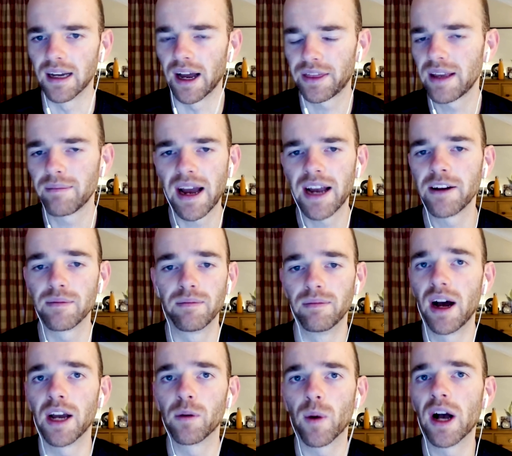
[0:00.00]
I think Mount
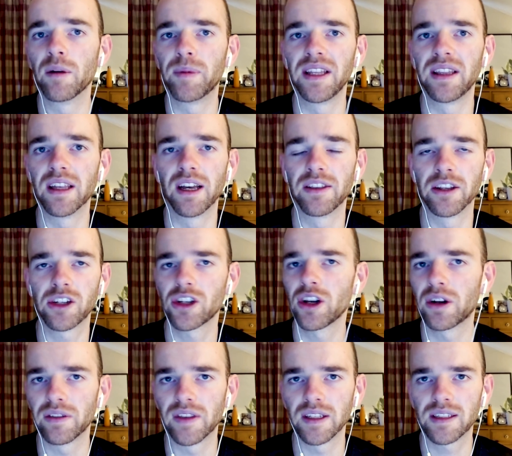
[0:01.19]
might well be the
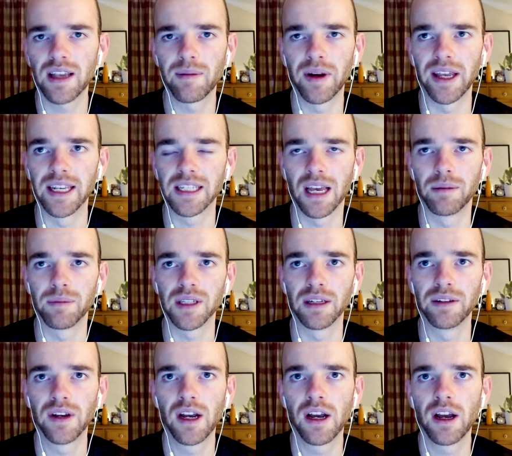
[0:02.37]
shock of the summer in terms
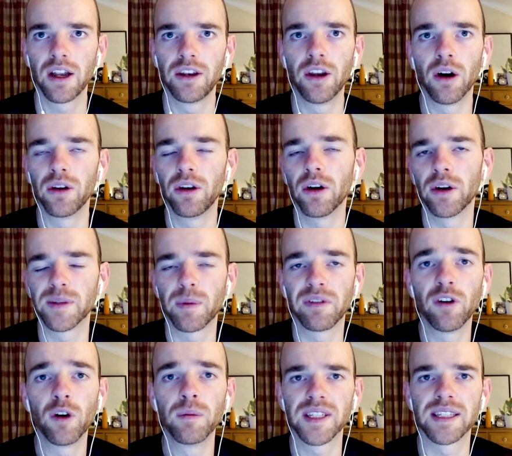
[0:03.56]
of not his
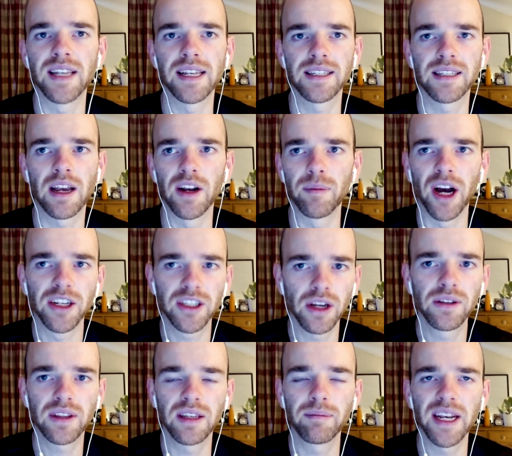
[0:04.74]
performances necessarily, but I
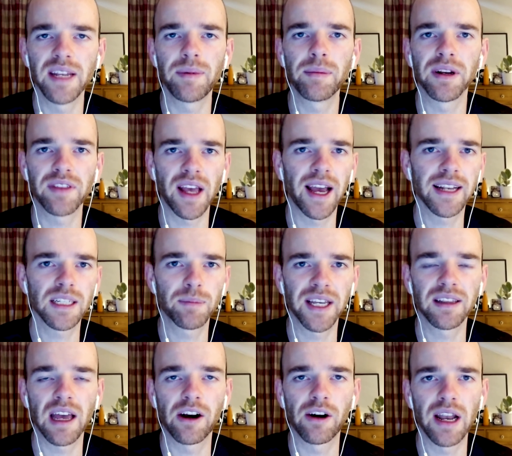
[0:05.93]
don't think many people, if they had to
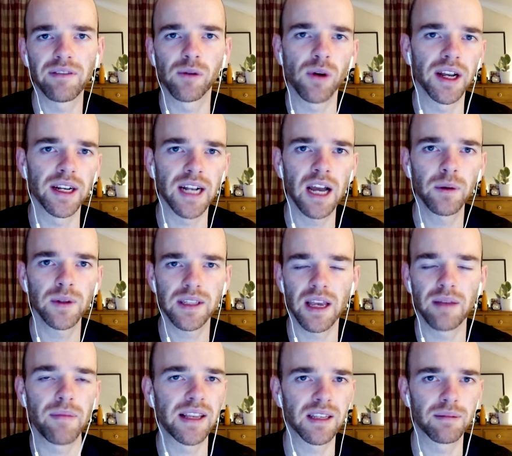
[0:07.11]
pick their 11 right now, would say
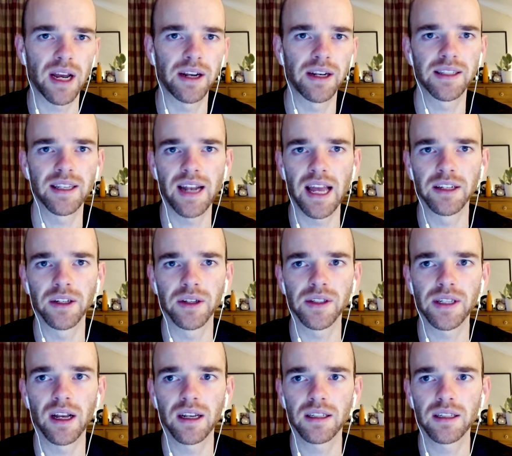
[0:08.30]
Mason Mount is a nailed-on
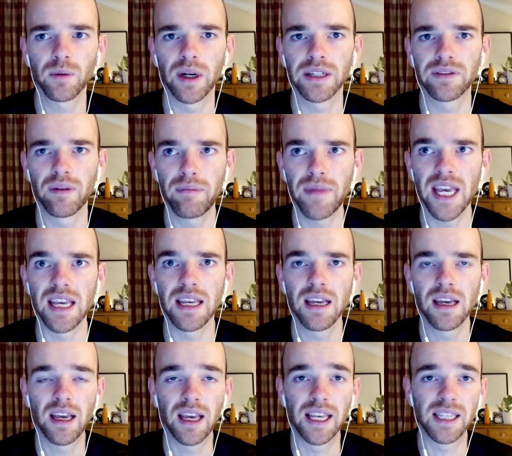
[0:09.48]
starter, whereas for me,
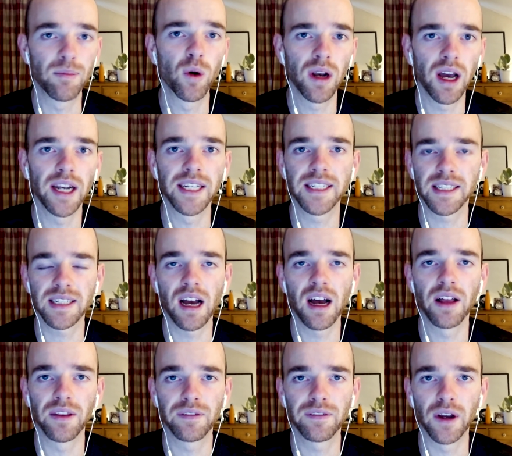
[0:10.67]
he's more likely to
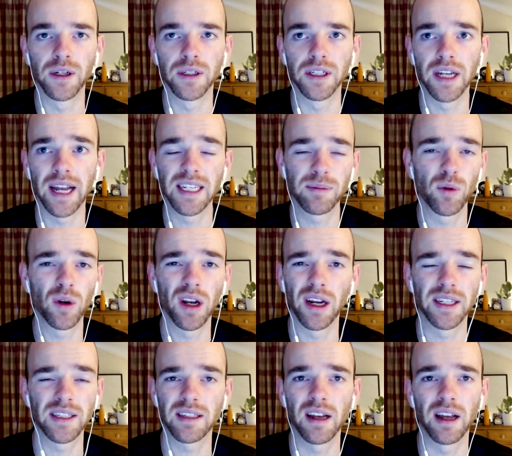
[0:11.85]
start than Foden, and he's more
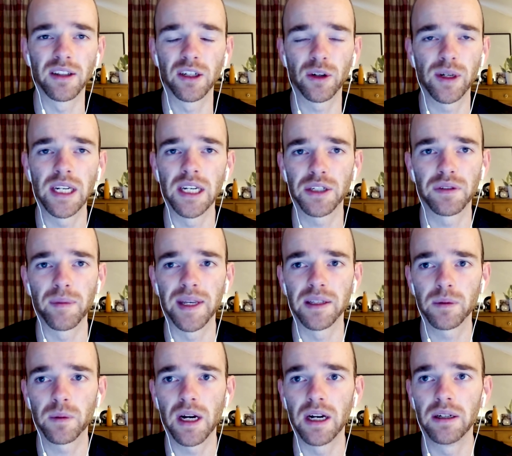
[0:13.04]
likely to start than Grealish for me
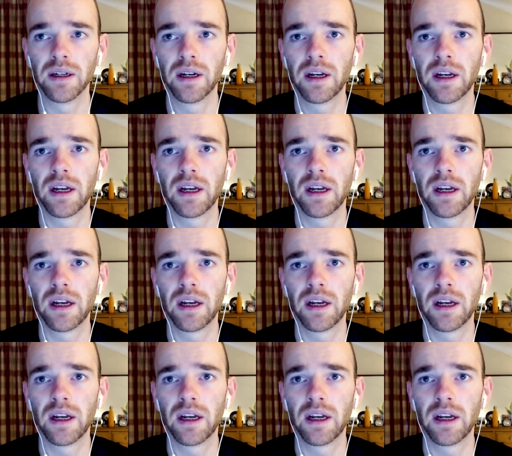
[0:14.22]
as well.